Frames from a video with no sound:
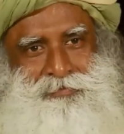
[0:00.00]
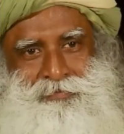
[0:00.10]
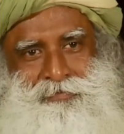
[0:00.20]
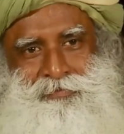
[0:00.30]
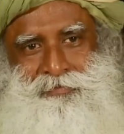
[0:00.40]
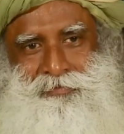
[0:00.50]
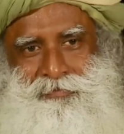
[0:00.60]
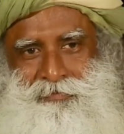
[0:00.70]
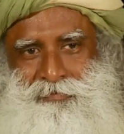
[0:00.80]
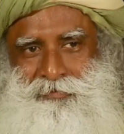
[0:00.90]

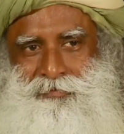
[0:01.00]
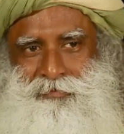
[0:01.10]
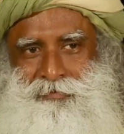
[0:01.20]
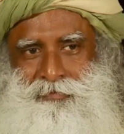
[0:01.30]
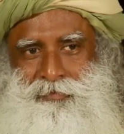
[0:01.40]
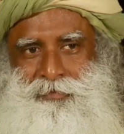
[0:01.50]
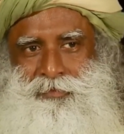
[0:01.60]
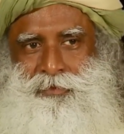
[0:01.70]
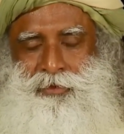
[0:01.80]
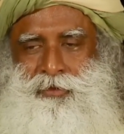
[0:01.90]

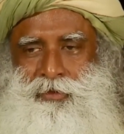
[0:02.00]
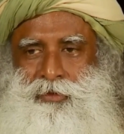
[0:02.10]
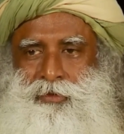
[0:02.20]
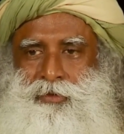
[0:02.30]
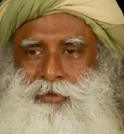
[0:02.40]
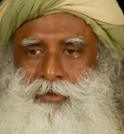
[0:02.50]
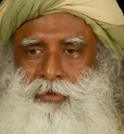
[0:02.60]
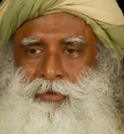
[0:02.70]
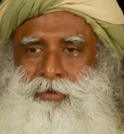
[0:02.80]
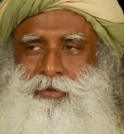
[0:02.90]

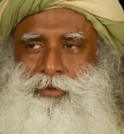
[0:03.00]
(no one is talking)